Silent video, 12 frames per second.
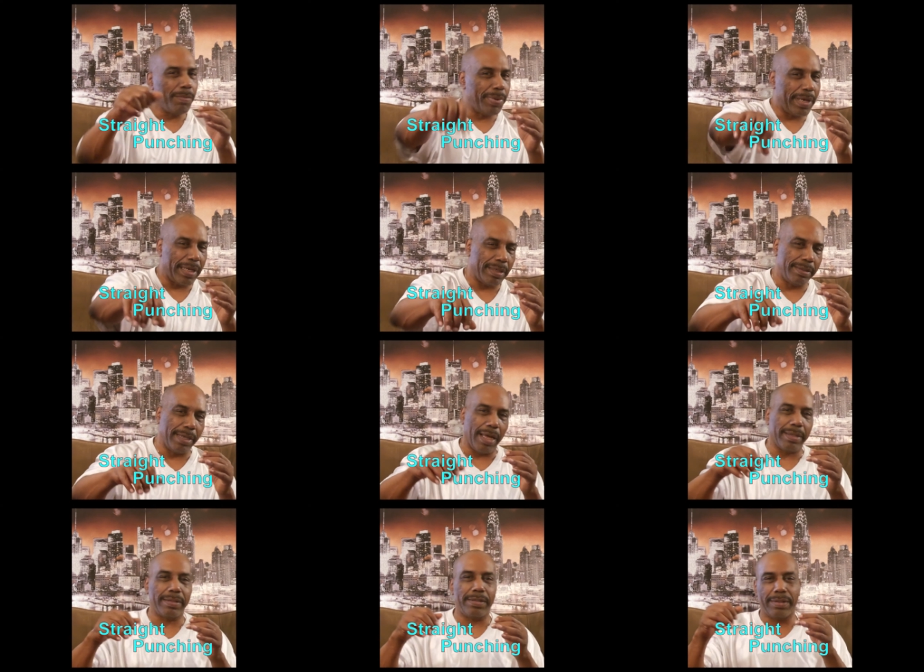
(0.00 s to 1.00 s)
But it
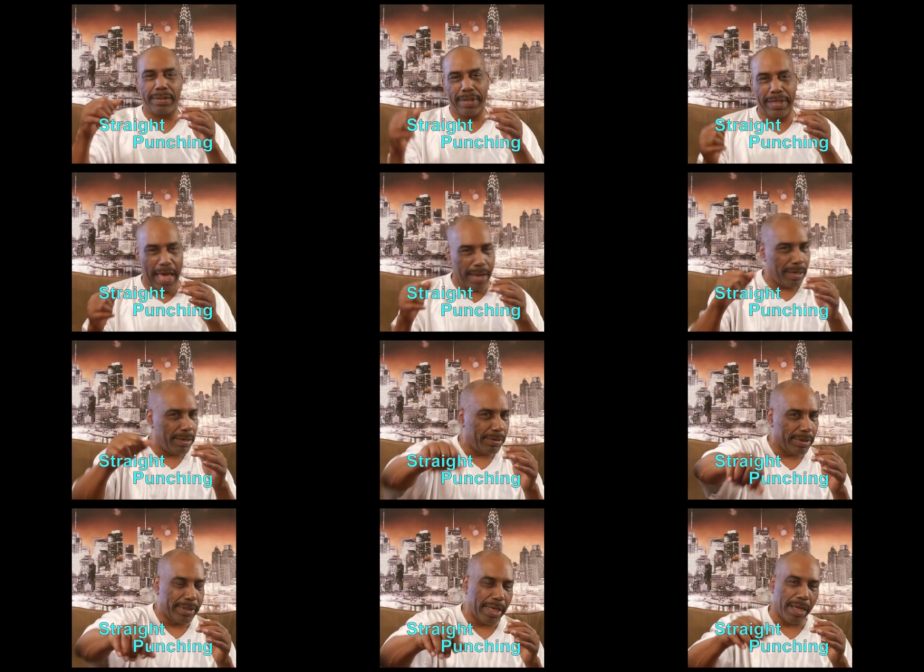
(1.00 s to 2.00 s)
doesn't. You got a
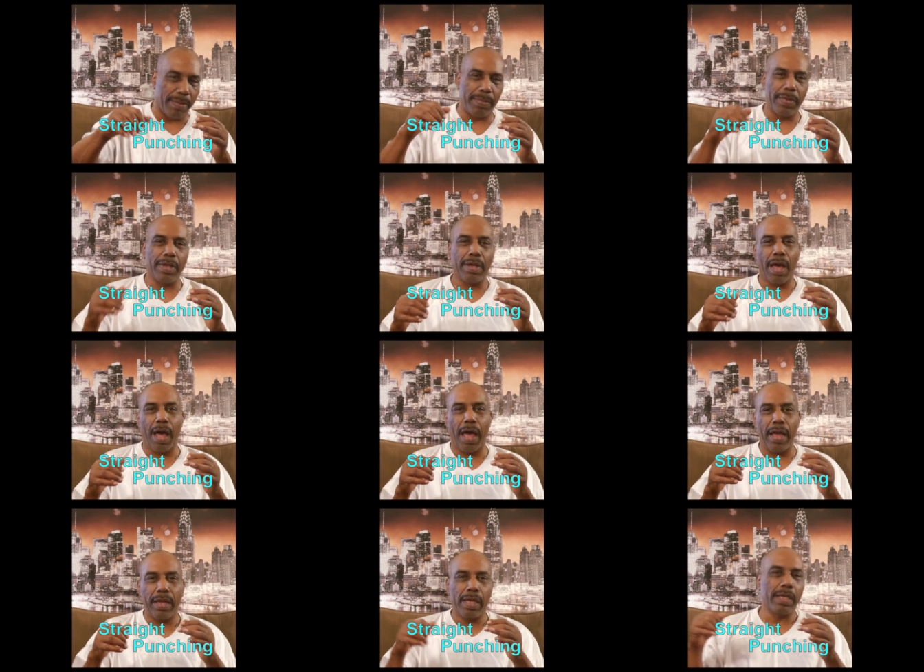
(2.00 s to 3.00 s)
little dip,
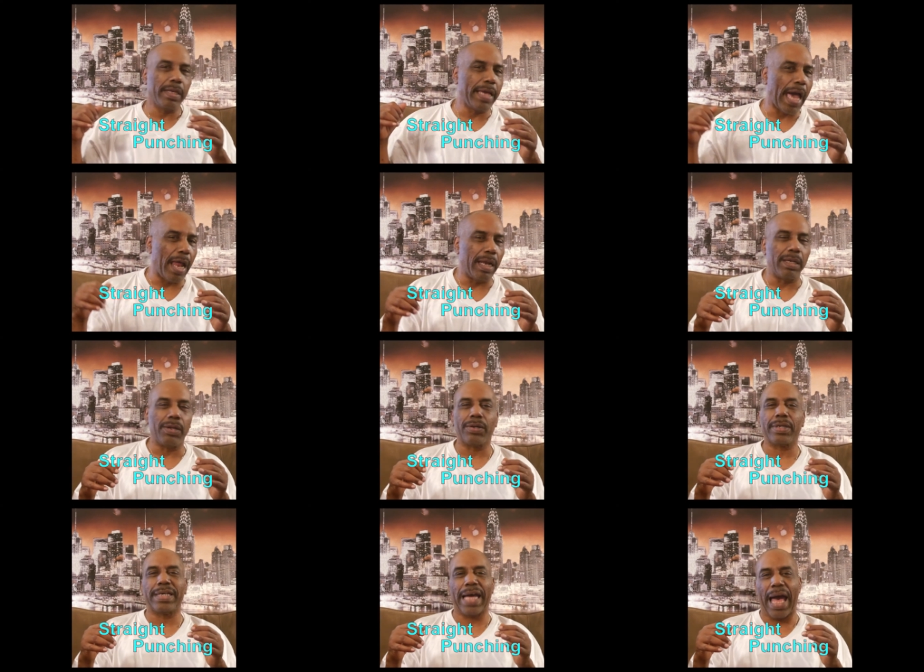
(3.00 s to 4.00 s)
alright? You got a little
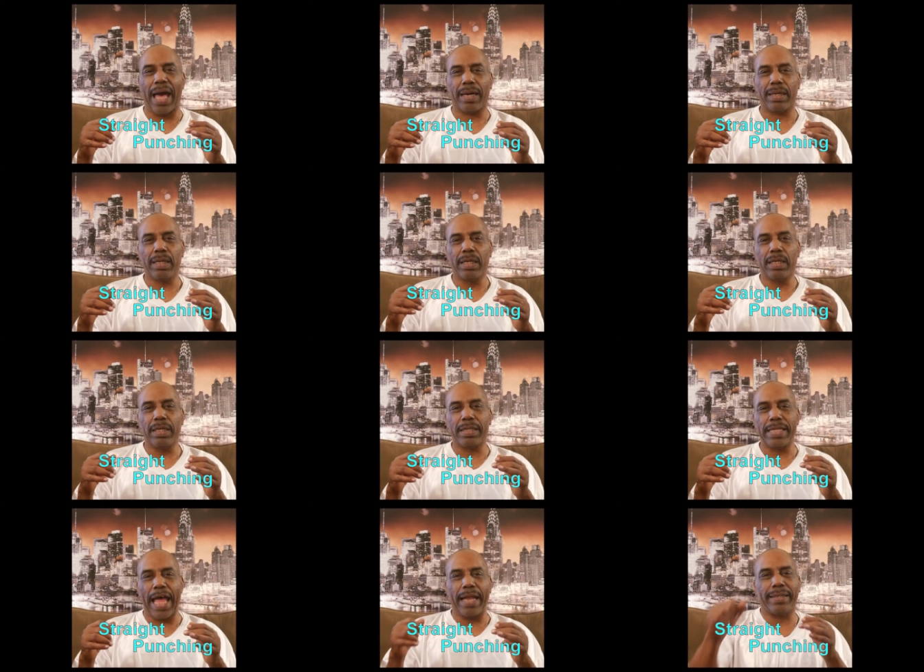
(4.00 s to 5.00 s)
cock.
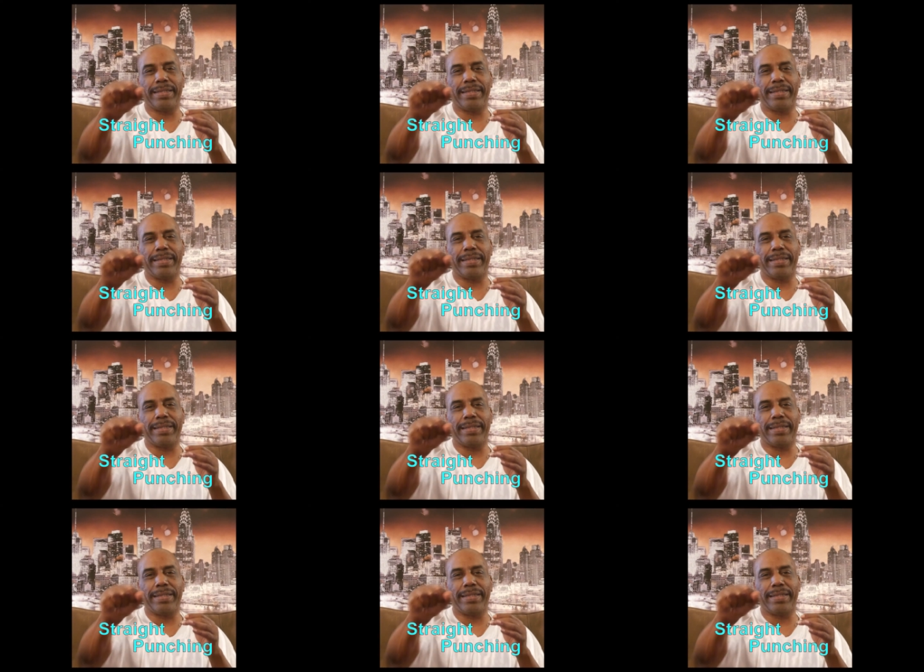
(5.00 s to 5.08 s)
It's not